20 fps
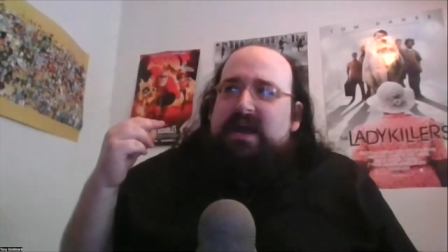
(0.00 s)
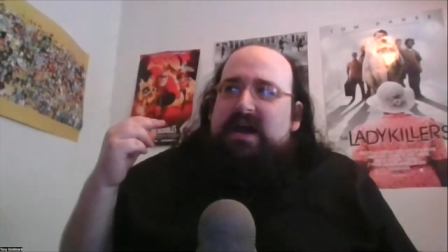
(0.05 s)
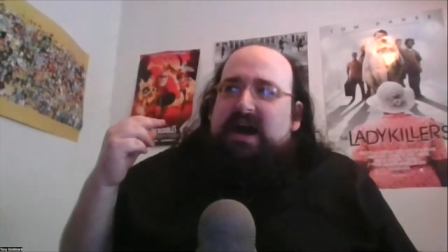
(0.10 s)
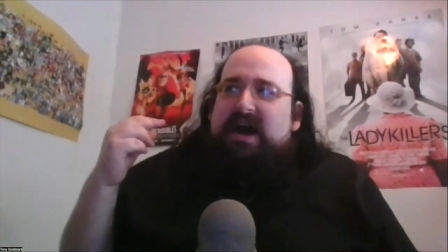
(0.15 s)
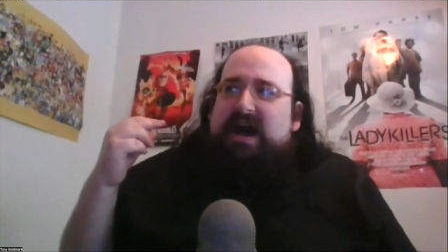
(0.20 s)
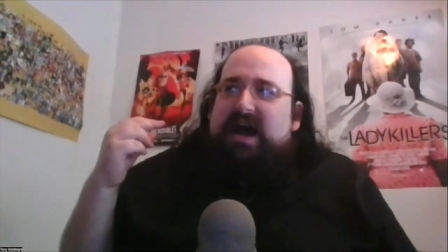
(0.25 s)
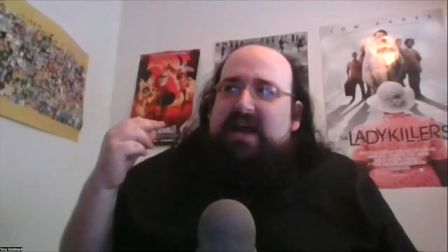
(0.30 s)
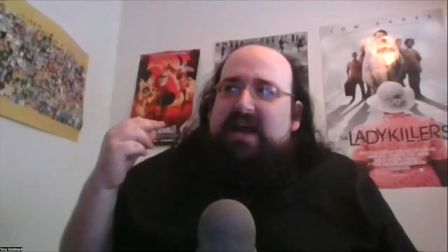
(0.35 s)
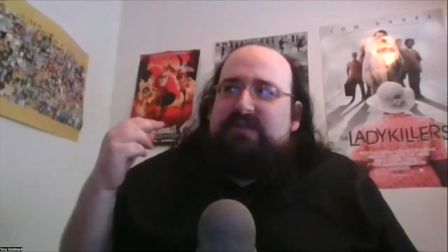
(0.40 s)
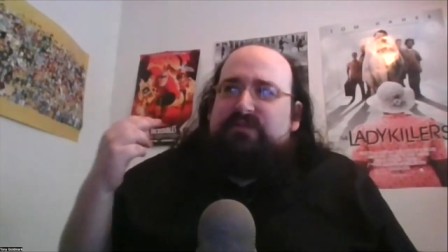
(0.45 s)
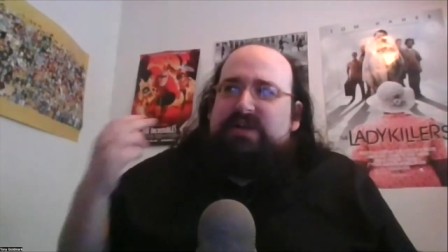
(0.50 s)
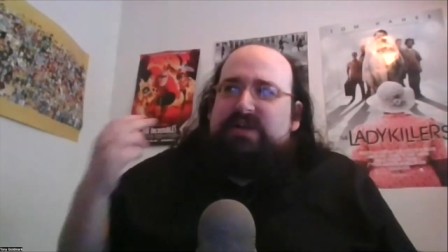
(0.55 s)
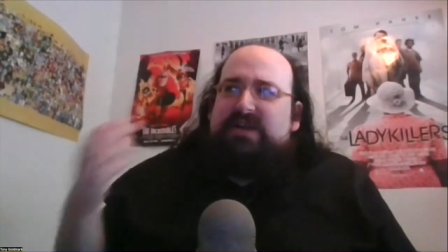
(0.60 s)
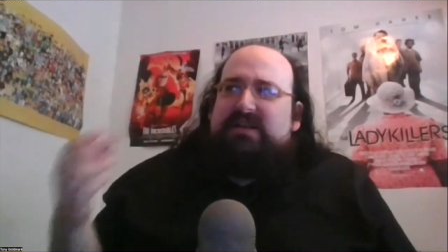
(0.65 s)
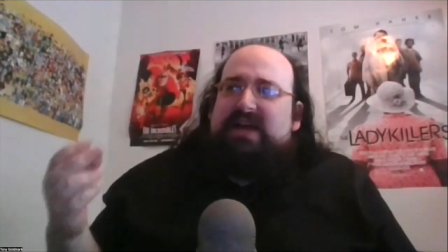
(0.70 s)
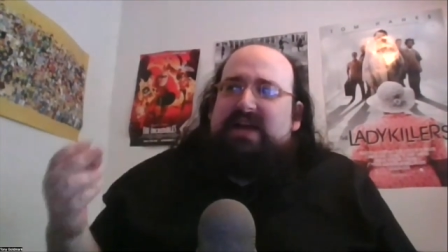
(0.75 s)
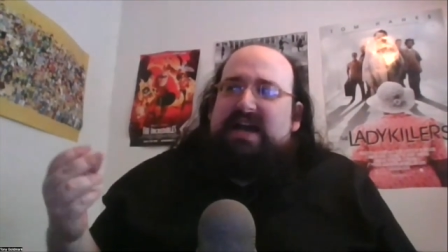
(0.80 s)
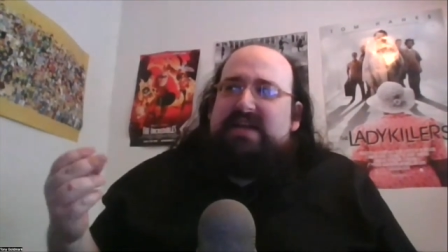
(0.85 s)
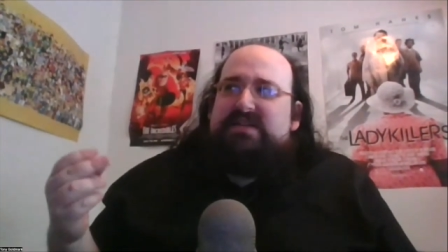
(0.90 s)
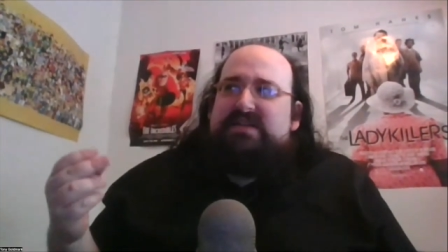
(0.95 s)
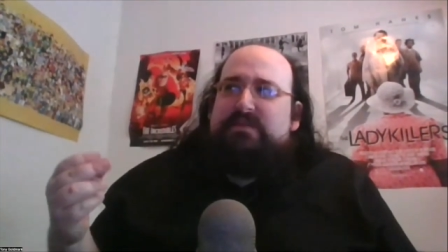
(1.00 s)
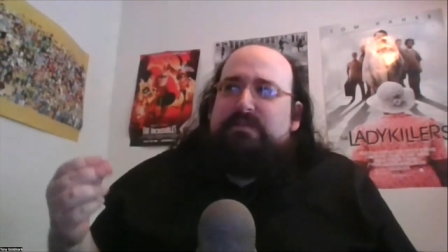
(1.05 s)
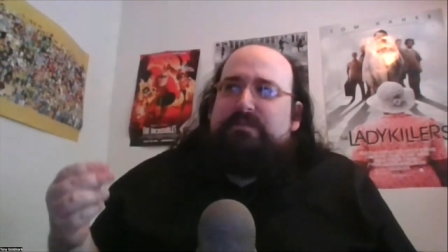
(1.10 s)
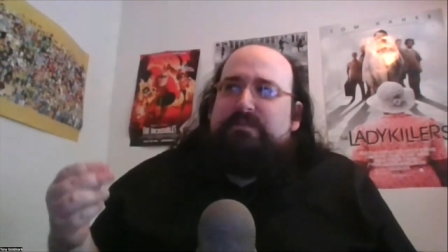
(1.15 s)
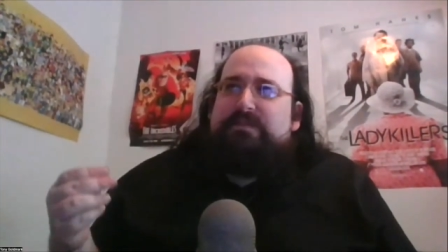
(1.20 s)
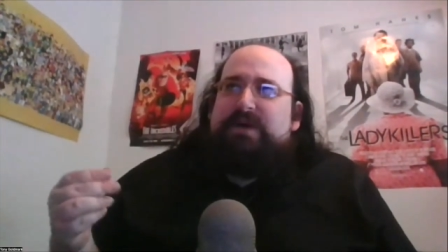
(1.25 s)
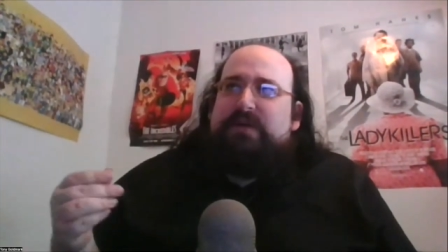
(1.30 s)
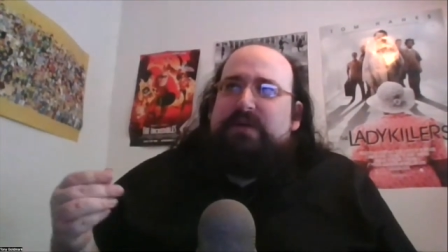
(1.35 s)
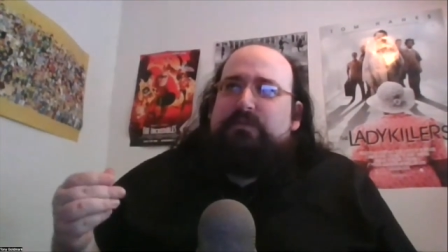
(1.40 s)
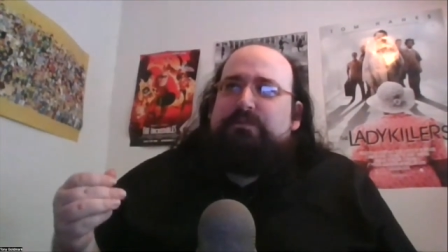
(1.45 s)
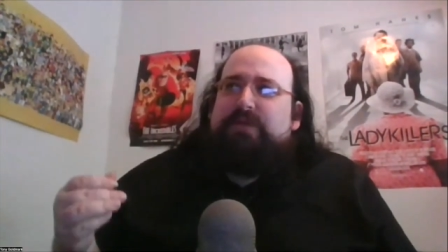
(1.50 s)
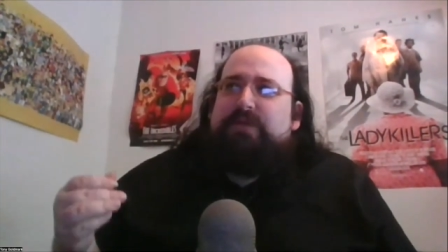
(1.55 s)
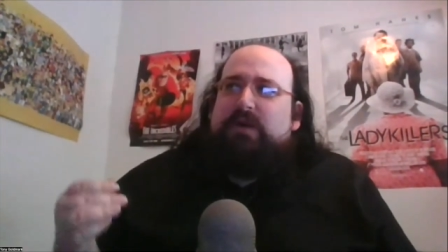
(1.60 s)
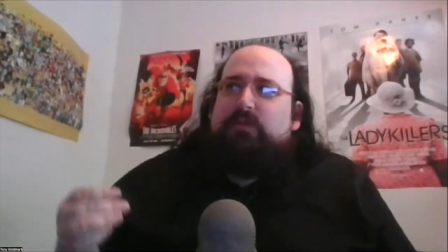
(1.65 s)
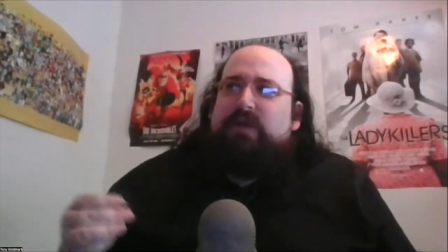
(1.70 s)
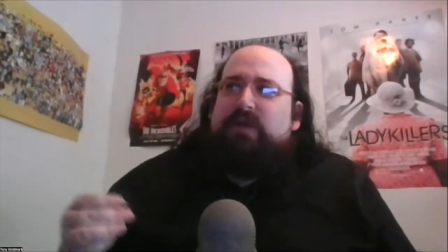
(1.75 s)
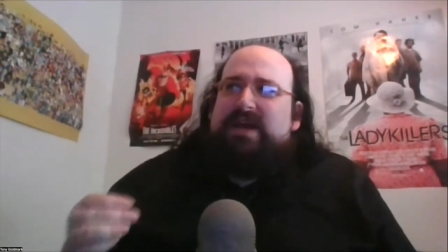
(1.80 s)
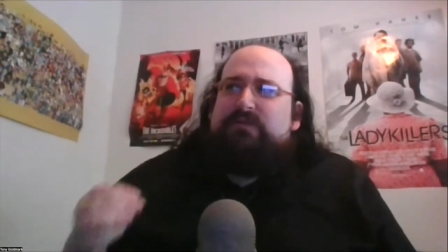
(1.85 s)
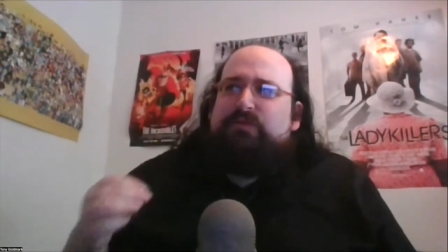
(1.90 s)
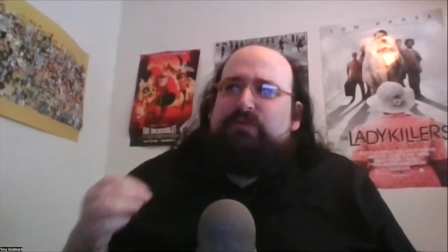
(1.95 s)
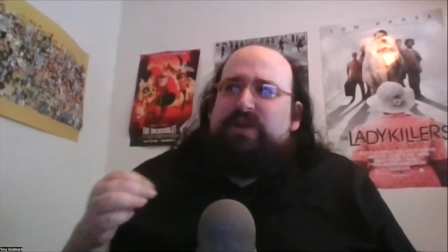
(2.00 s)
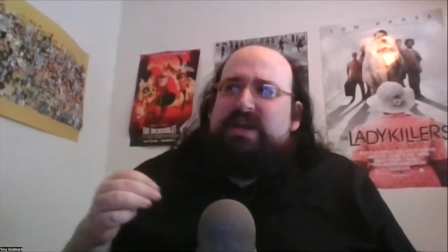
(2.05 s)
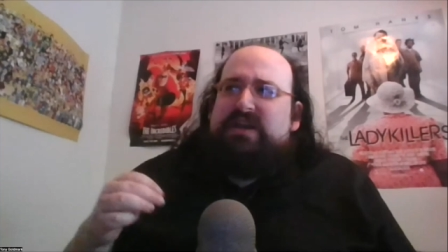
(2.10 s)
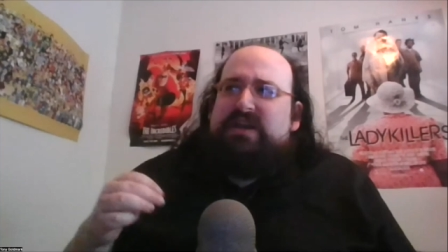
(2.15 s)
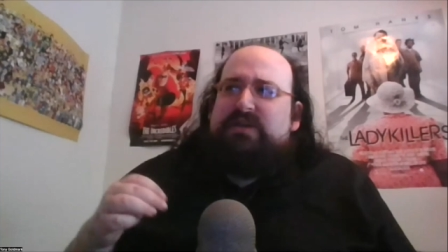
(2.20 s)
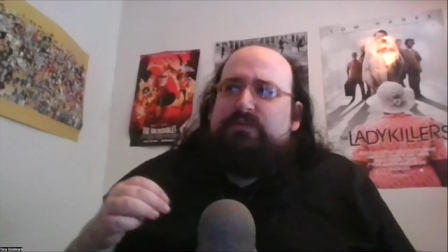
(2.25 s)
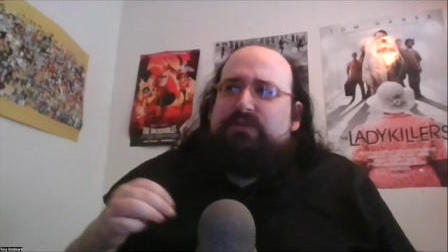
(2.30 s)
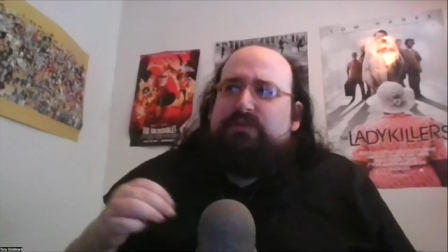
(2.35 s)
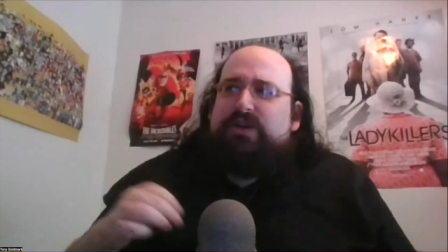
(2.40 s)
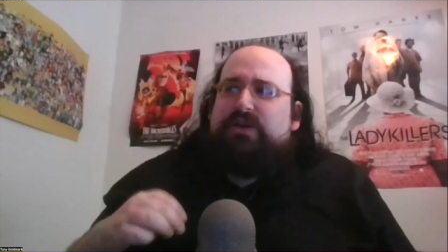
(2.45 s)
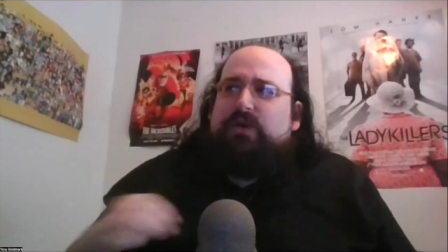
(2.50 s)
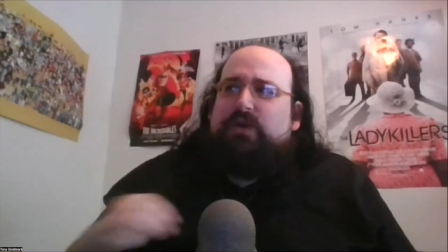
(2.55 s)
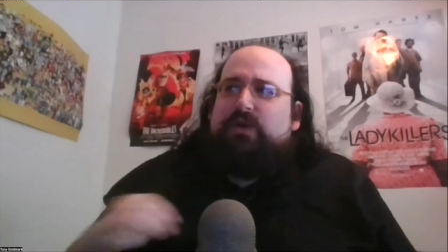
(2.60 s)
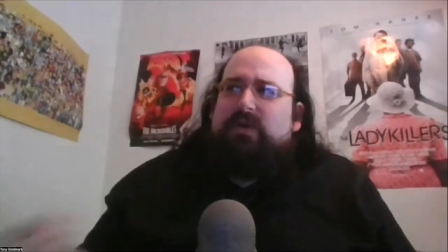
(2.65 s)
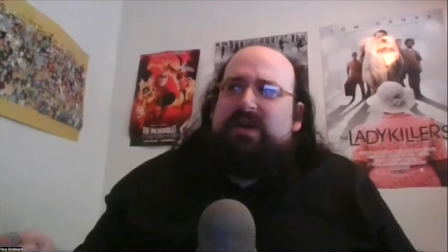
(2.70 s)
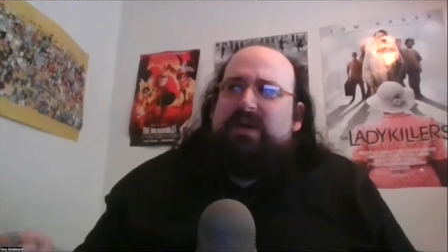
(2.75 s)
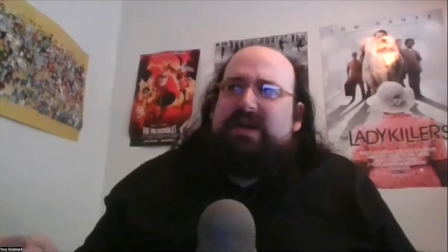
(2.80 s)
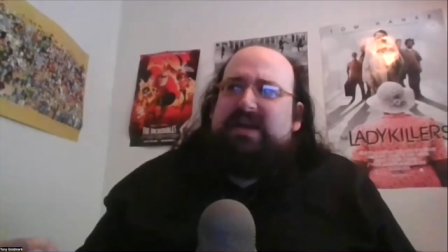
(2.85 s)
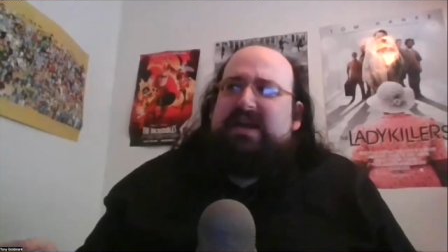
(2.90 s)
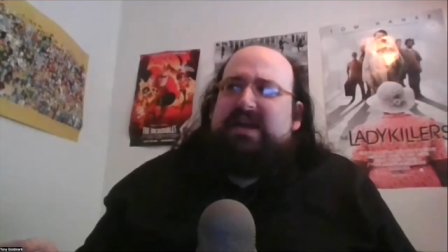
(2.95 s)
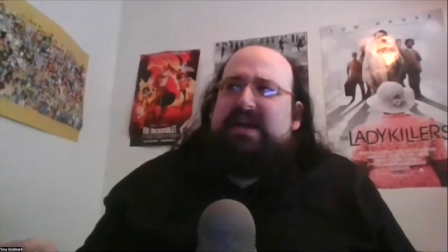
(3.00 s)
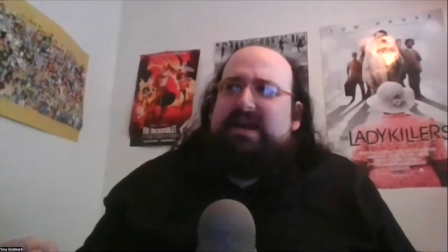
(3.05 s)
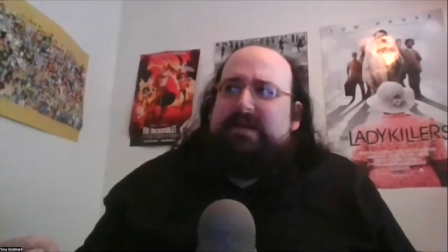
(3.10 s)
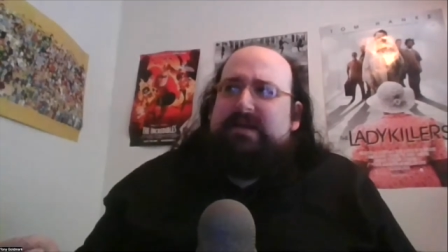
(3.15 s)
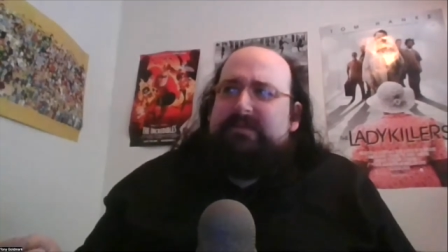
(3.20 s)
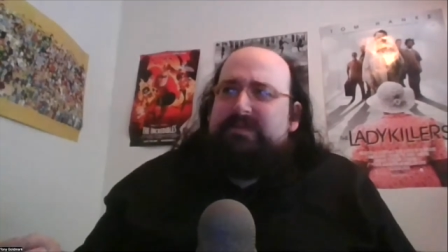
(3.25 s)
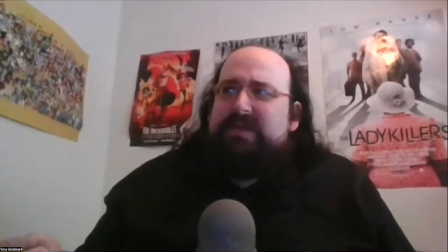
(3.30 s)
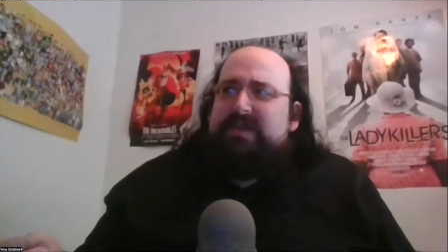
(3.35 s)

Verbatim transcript: i realized but but when we recorded it